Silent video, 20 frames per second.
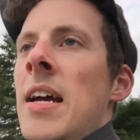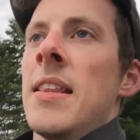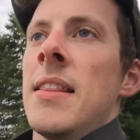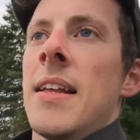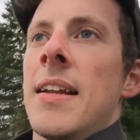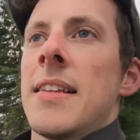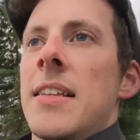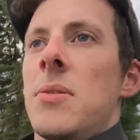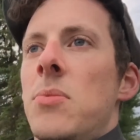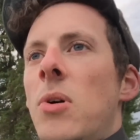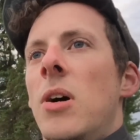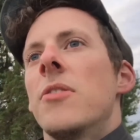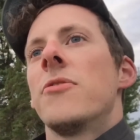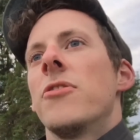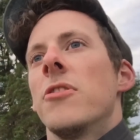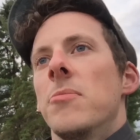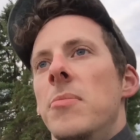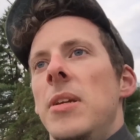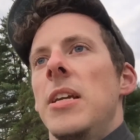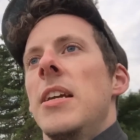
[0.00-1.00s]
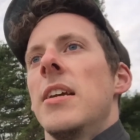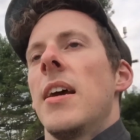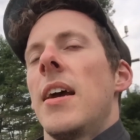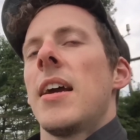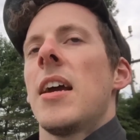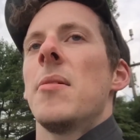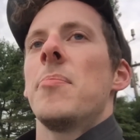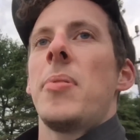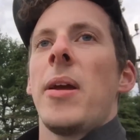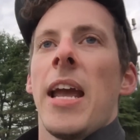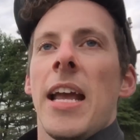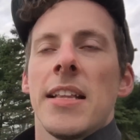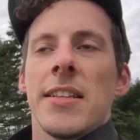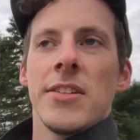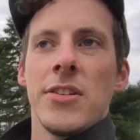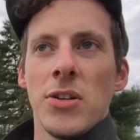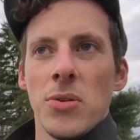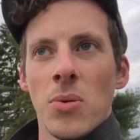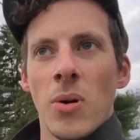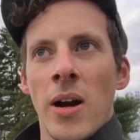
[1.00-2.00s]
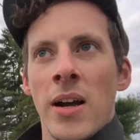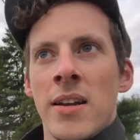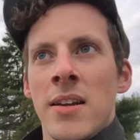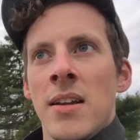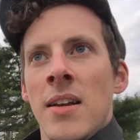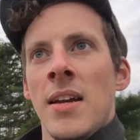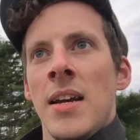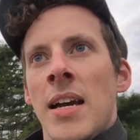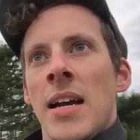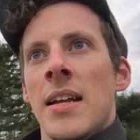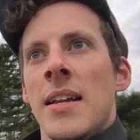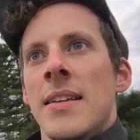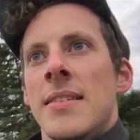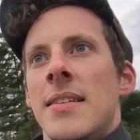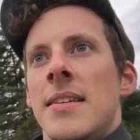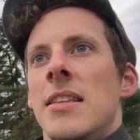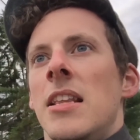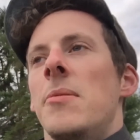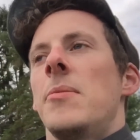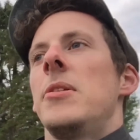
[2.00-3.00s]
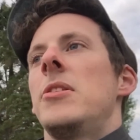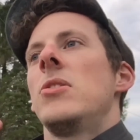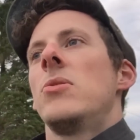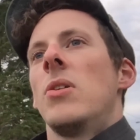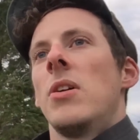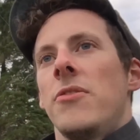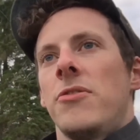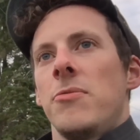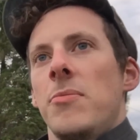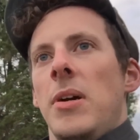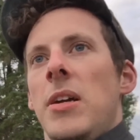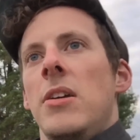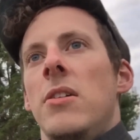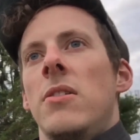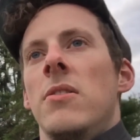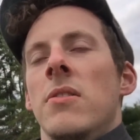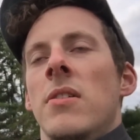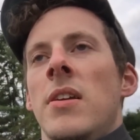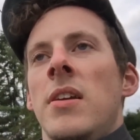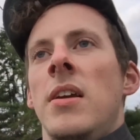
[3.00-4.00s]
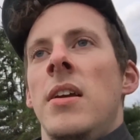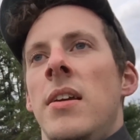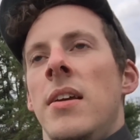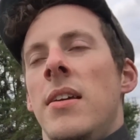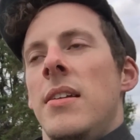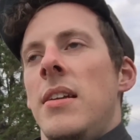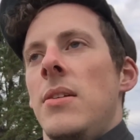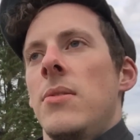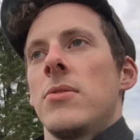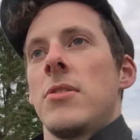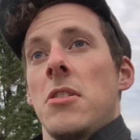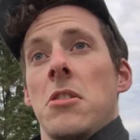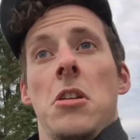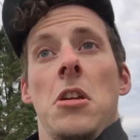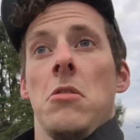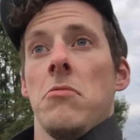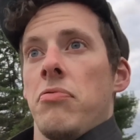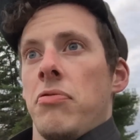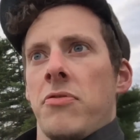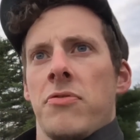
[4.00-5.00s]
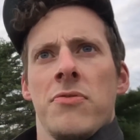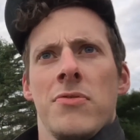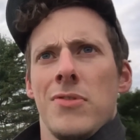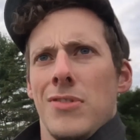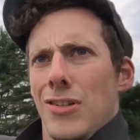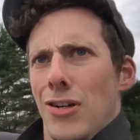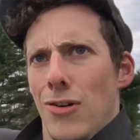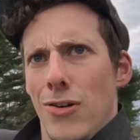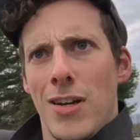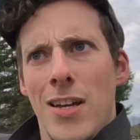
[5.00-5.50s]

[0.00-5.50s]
and then I did one for me. I got paid to do one, and I said, let me do one for my own. And he was like, yeah, go